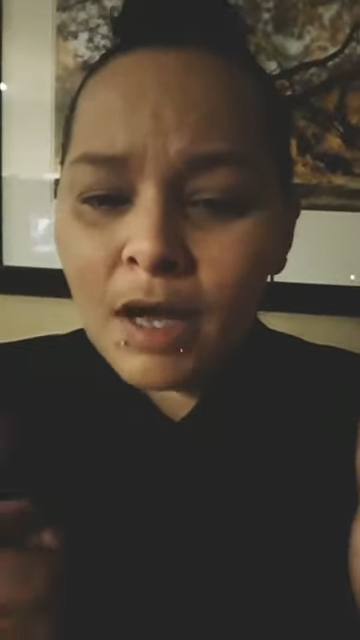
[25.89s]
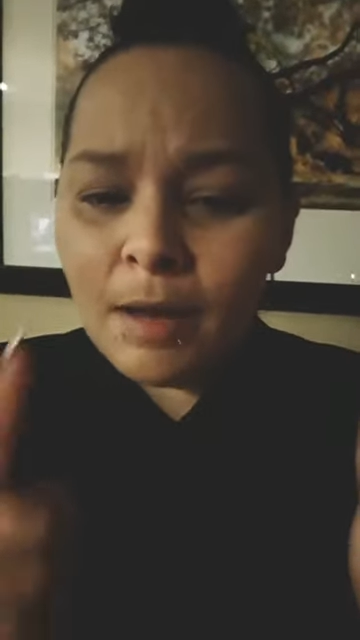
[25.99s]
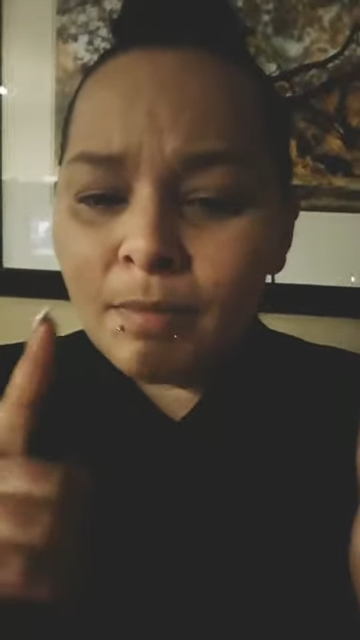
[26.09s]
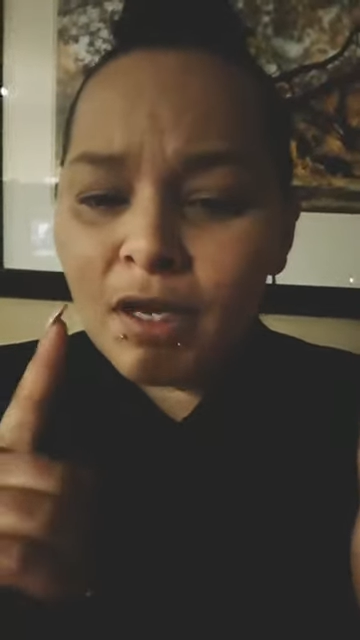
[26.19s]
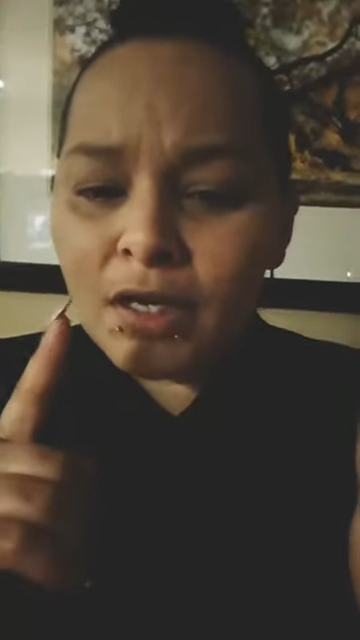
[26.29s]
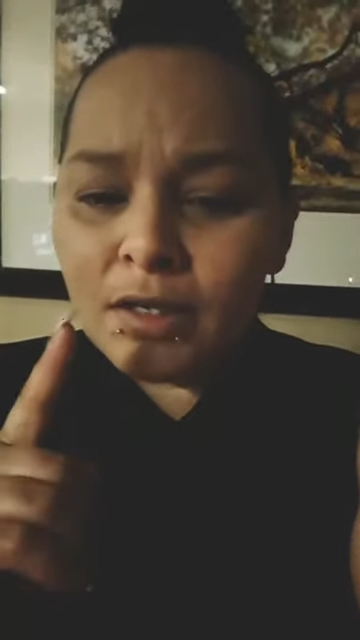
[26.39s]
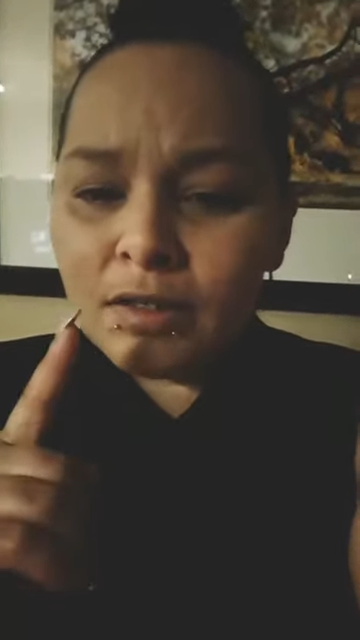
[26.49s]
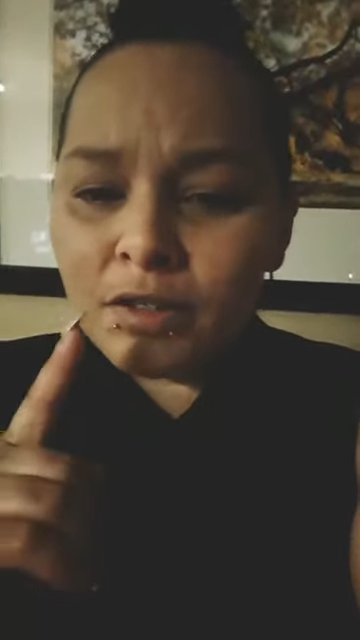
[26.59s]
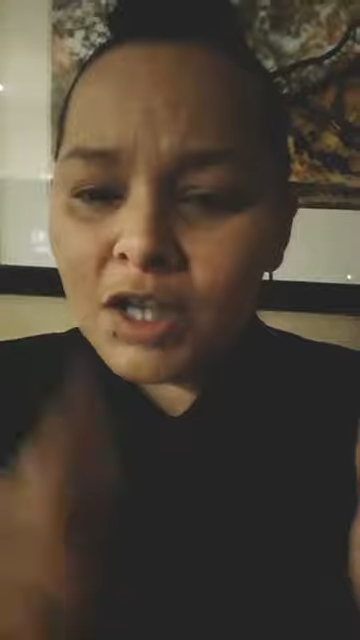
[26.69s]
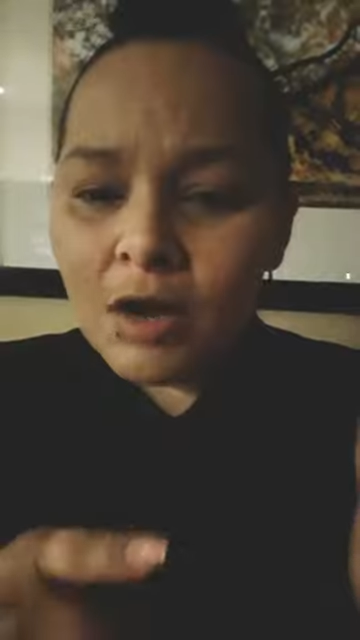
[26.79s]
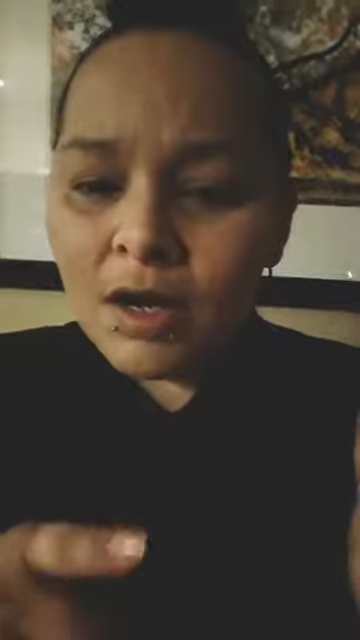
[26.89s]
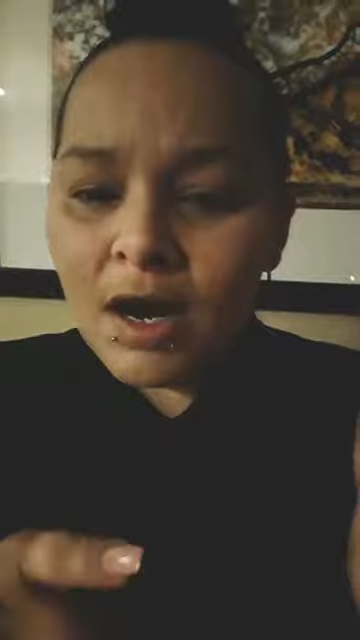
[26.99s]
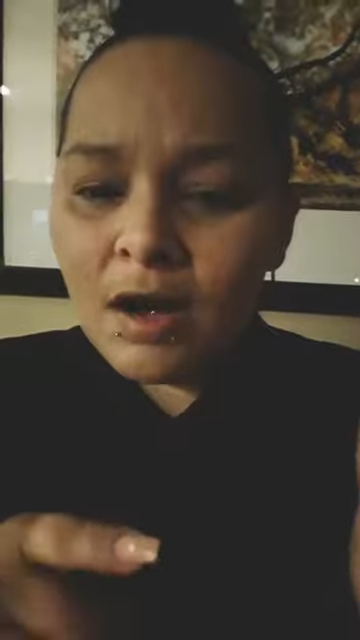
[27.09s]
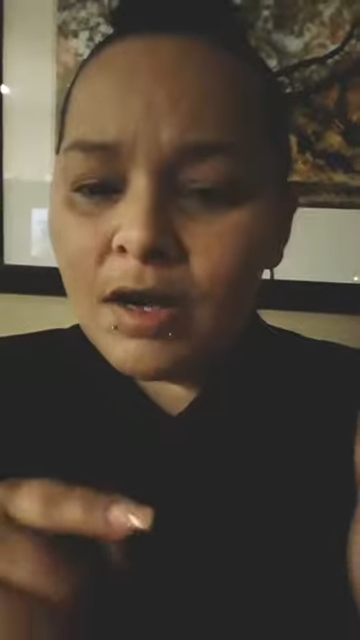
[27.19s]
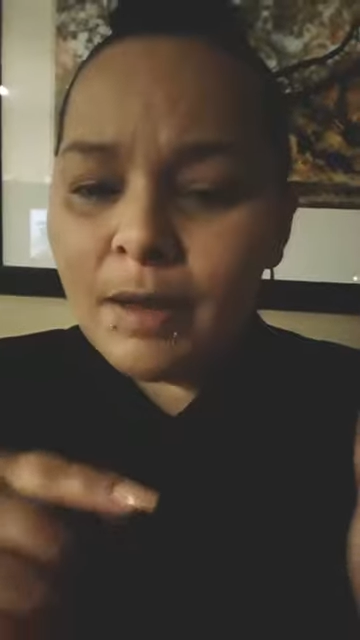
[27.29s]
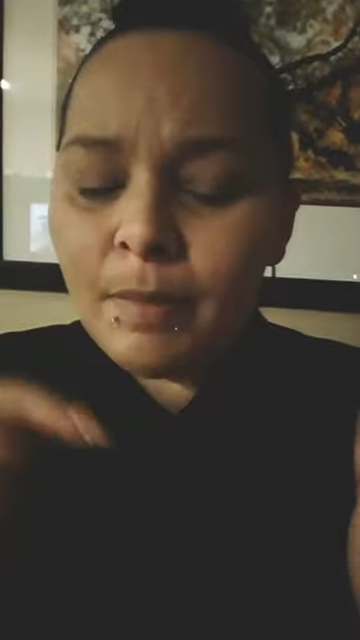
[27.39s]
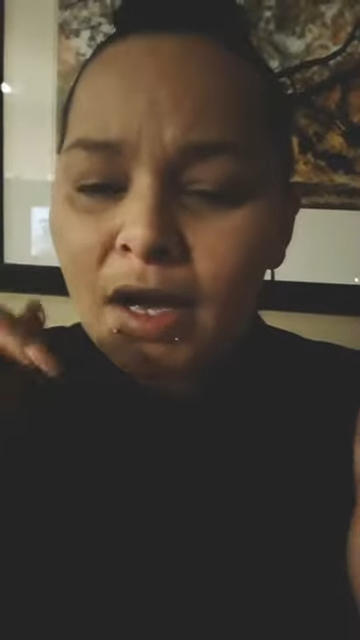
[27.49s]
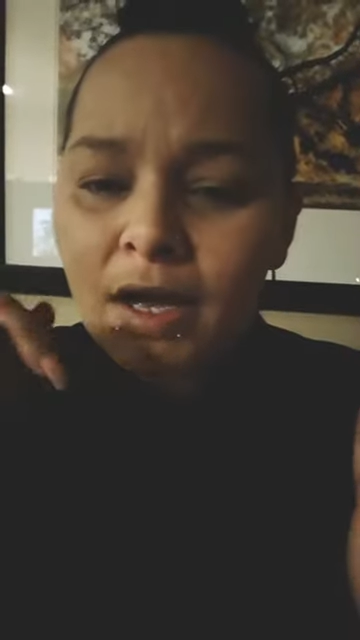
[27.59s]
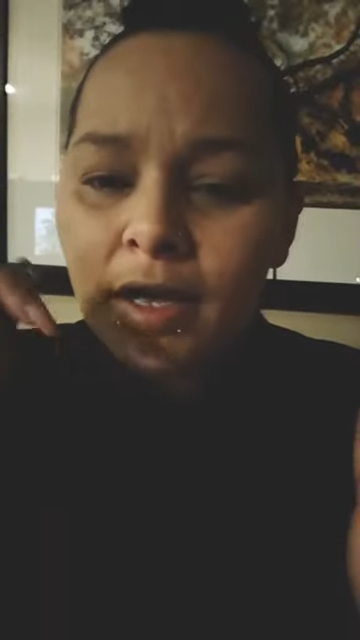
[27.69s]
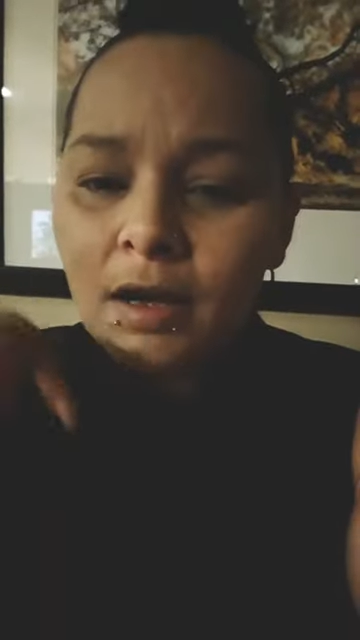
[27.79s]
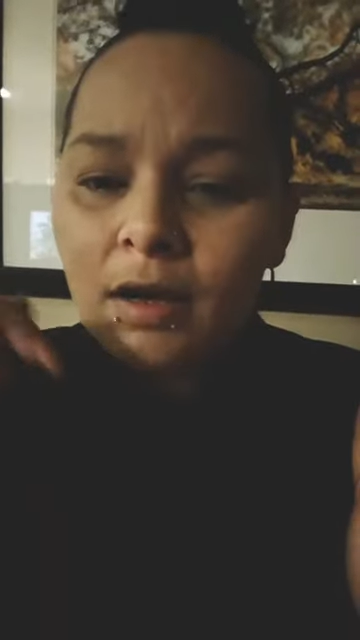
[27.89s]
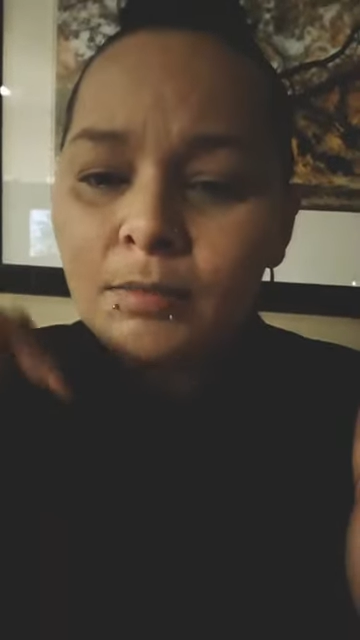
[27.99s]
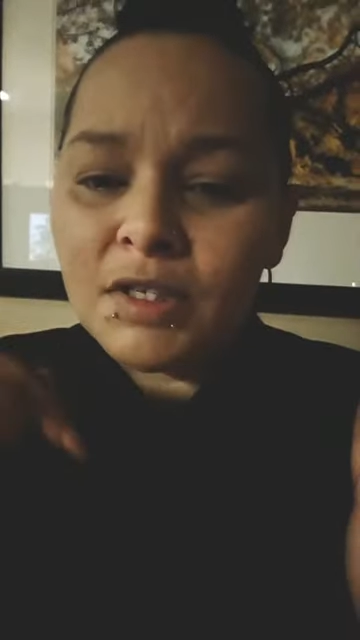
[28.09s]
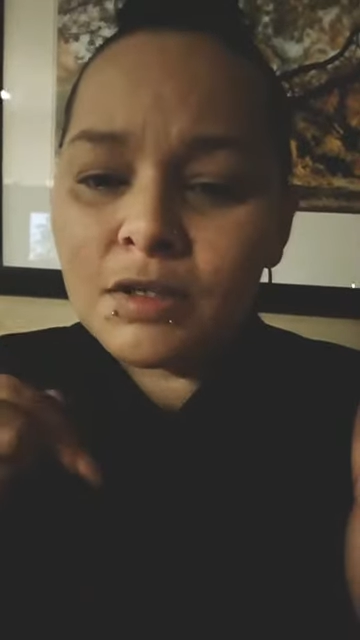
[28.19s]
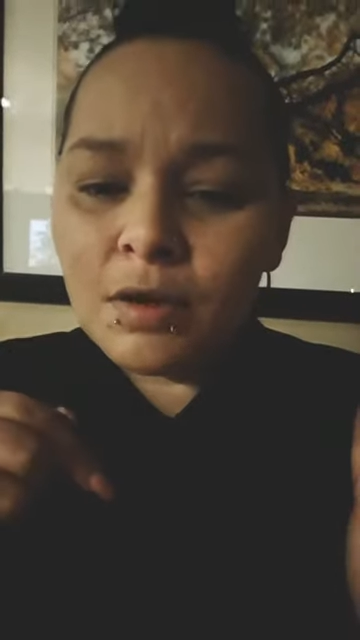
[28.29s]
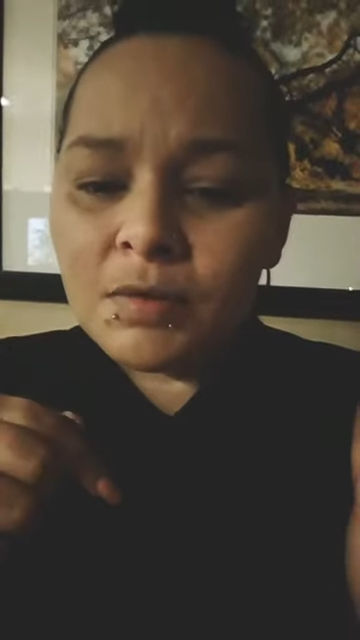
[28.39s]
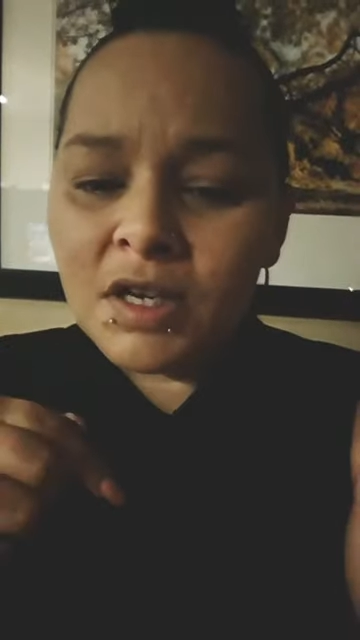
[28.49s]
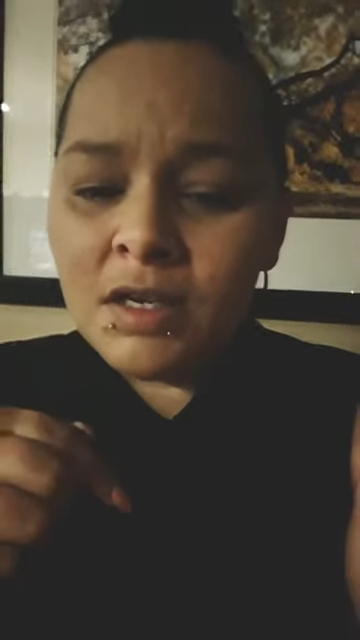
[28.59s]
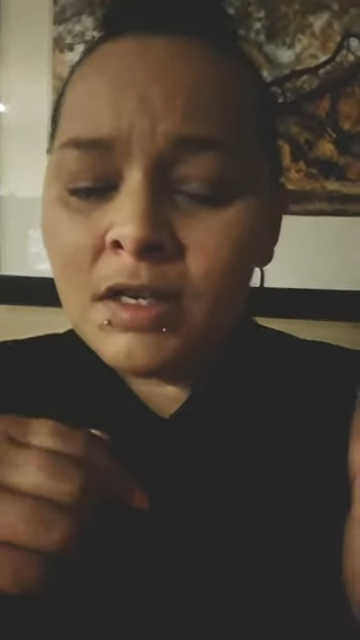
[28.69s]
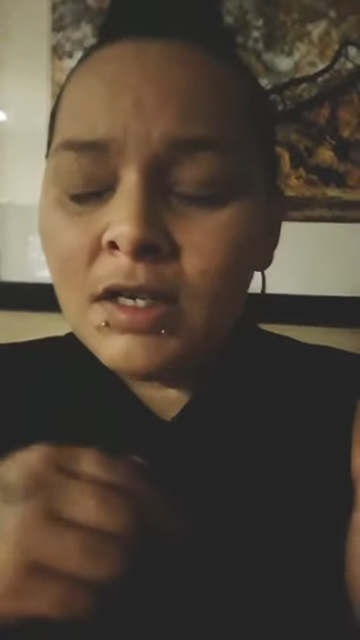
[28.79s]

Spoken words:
I'm gonna shout her out in my description.